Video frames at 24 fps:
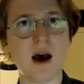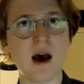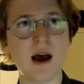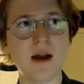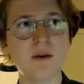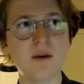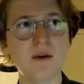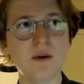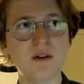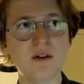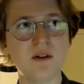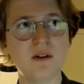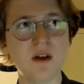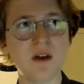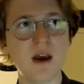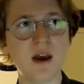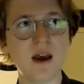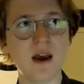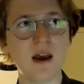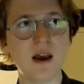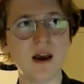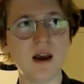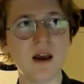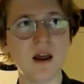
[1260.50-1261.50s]
I would
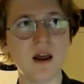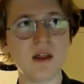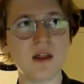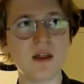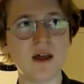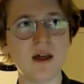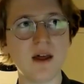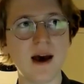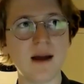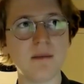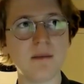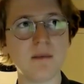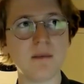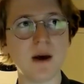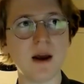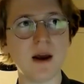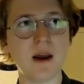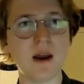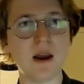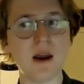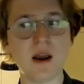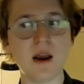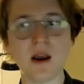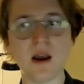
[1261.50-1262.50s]
say that
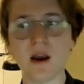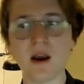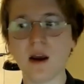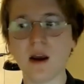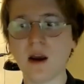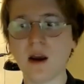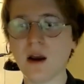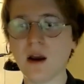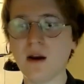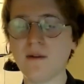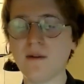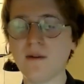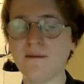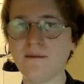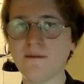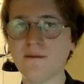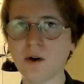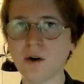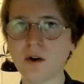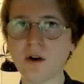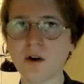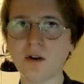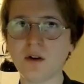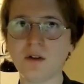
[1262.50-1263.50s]
my
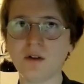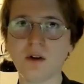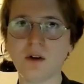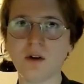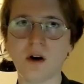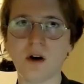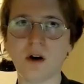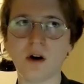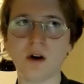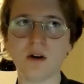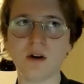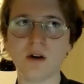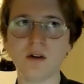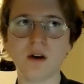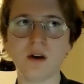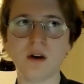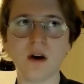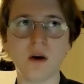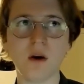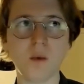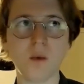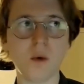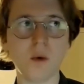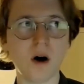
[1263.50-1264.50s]
focus on
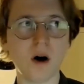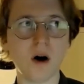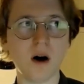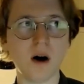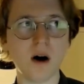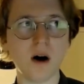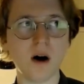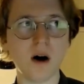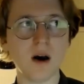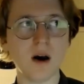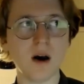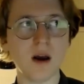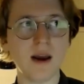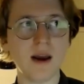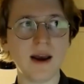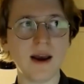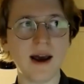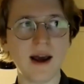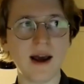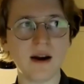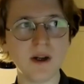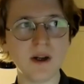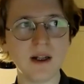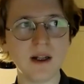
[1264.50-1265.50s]
terroir
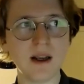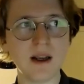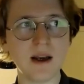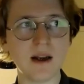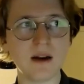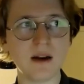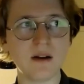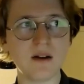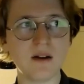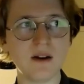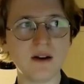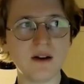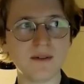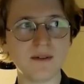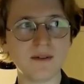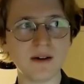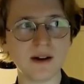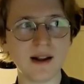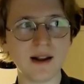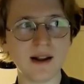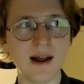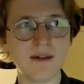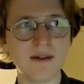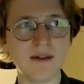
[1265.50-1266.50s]
really at a
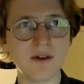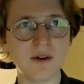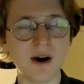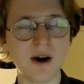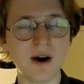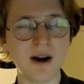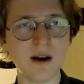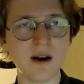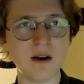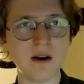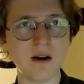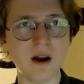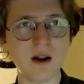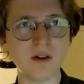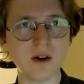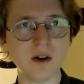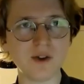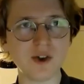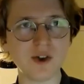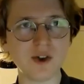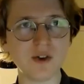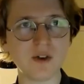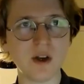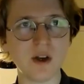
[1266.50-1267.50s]
different level, right? It's
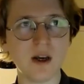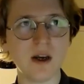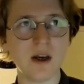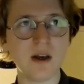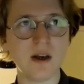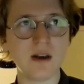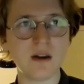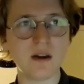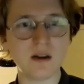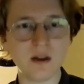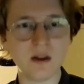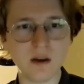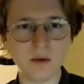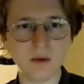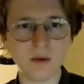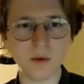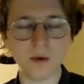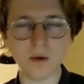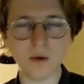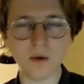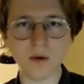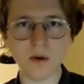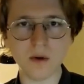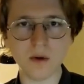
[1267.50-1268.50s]
not just
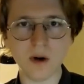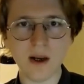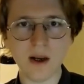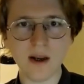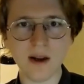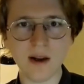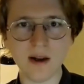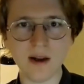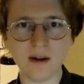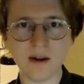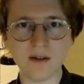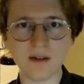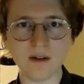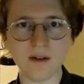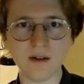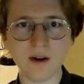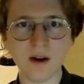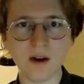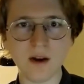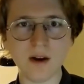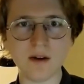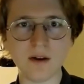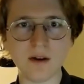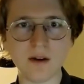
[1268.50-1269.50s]
Yiwu, it's
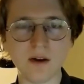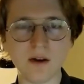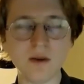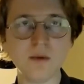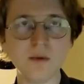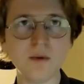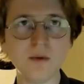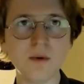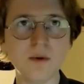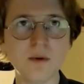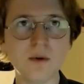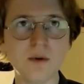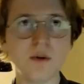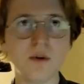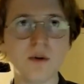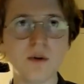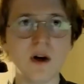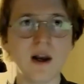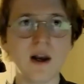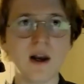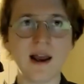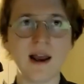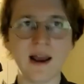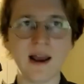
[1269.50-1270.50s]
Yiwu